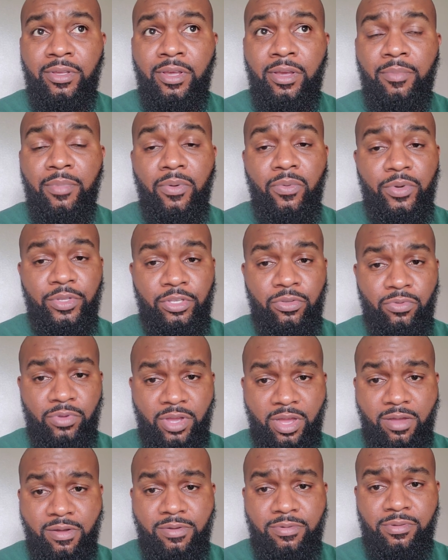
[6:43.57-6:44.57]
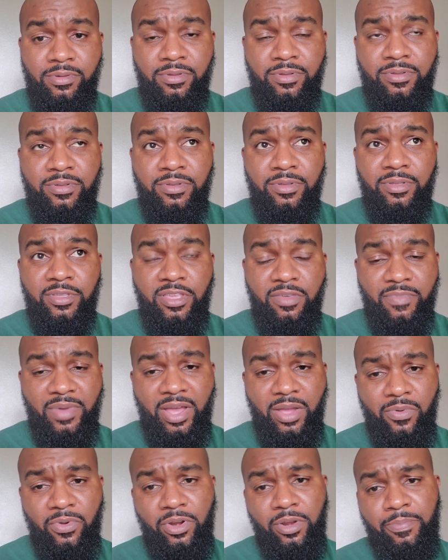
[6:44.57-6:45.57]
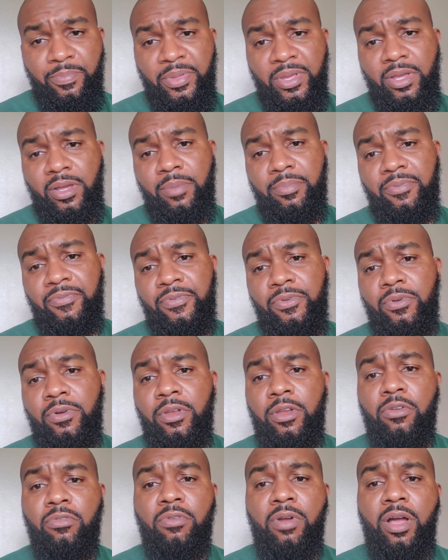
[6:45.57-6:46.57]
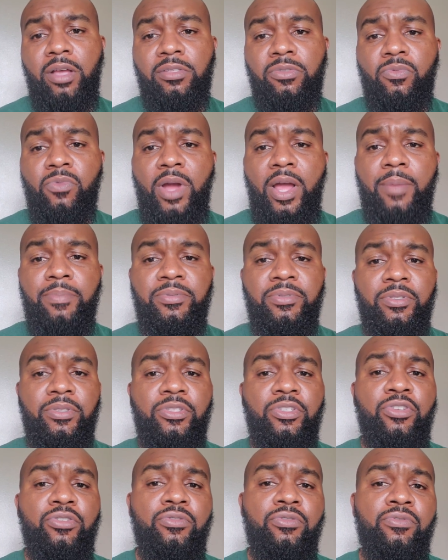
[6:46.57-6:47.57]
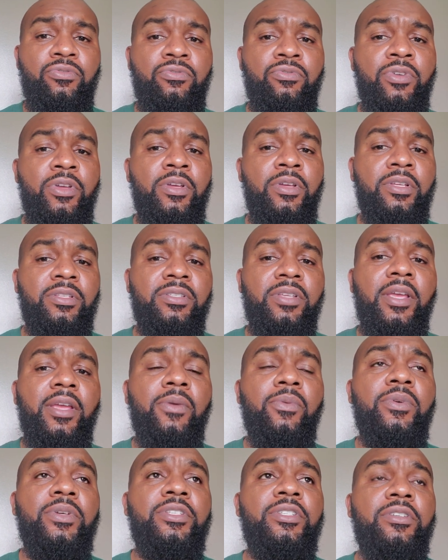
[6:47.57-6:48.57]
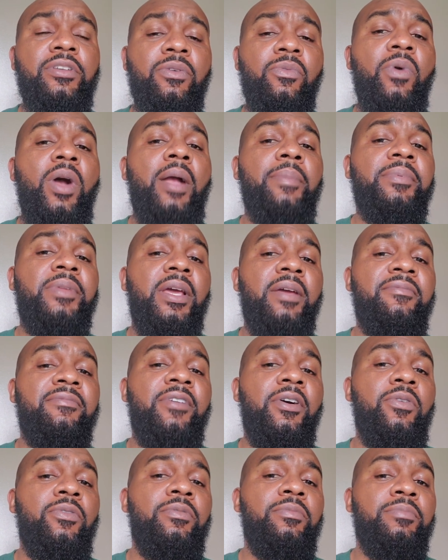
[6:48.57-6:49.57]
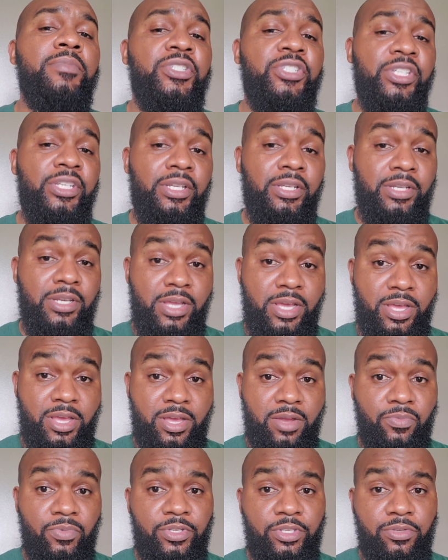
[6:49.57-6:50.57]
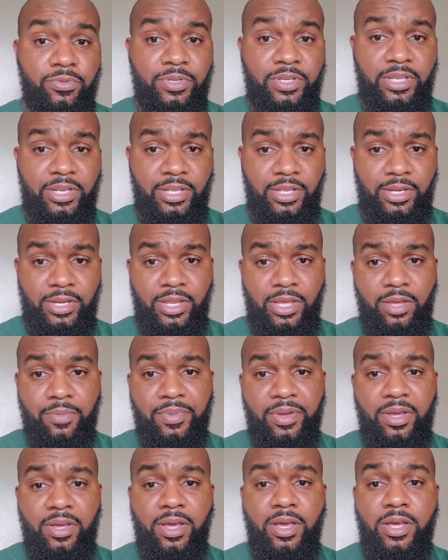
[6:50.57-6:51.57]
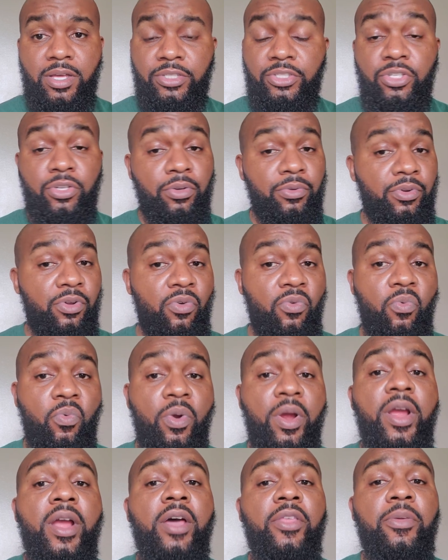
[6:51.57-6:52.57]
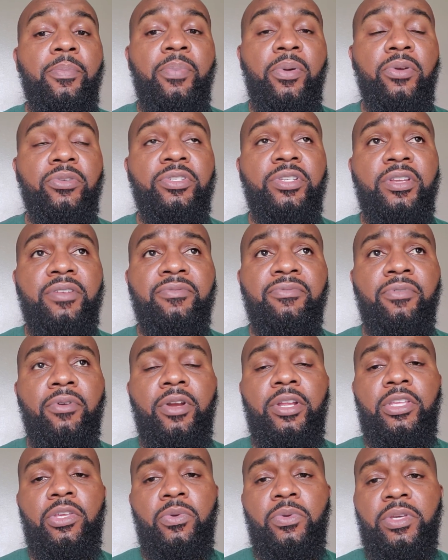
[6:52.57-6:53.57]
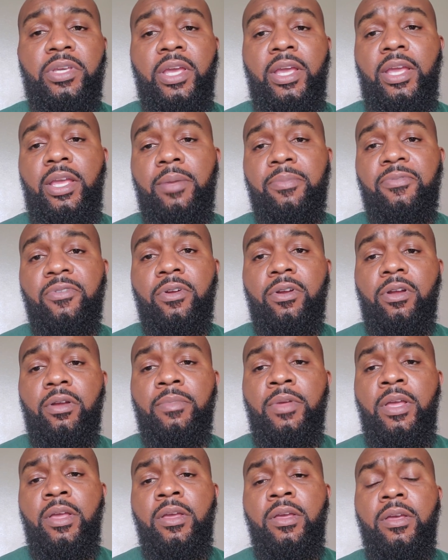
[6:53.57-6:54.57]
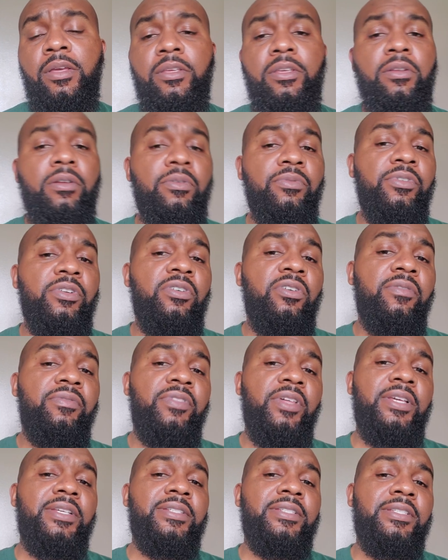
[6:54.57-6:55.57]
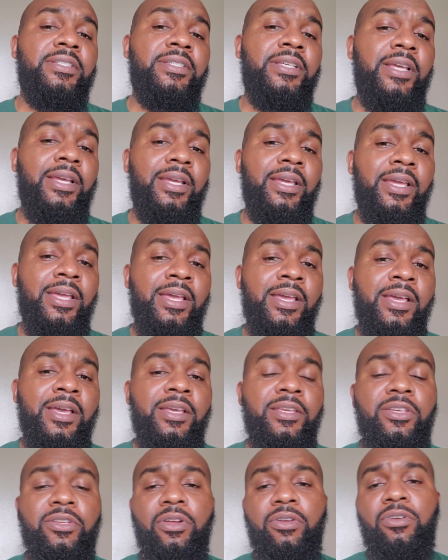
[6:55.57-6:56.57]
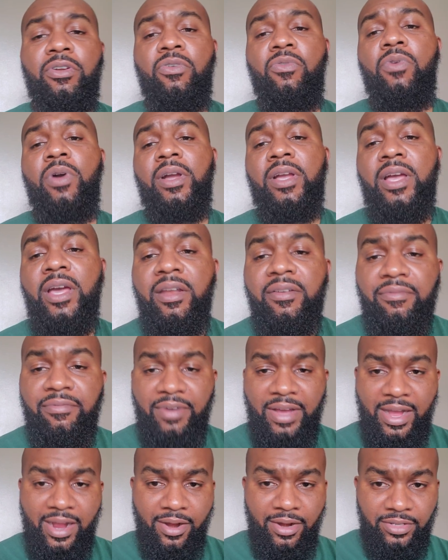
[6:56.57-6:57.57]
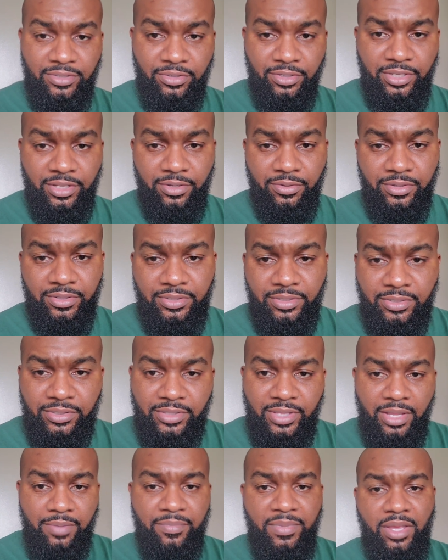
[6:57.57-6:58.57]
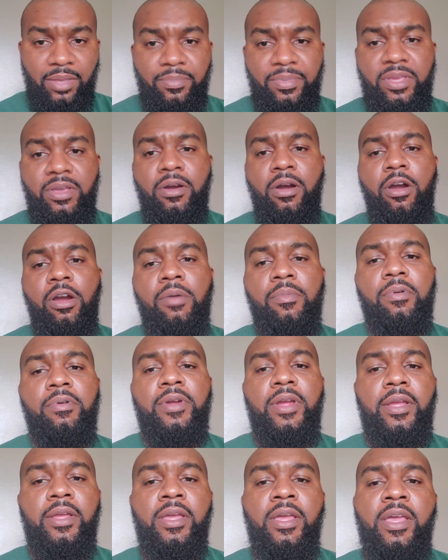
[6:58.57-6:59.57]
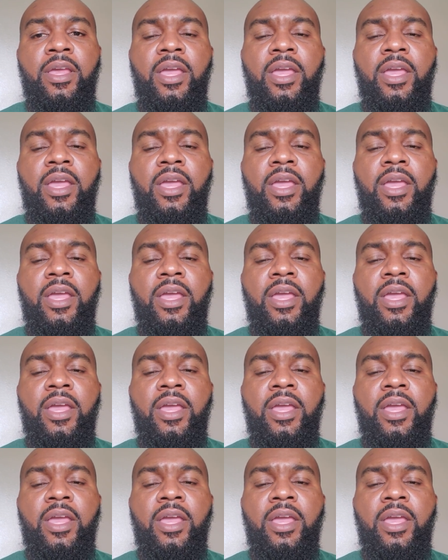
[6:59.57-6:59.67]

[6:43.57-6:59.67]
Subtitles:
But when you go, you might want to pick up a few Clorox wipes or two, take with you and wipe that voting machine down when you get in there because you don't know where the person in front of you came from. You don't know if they're sick. You don't know what kind of virus or illnesses they may be harboring.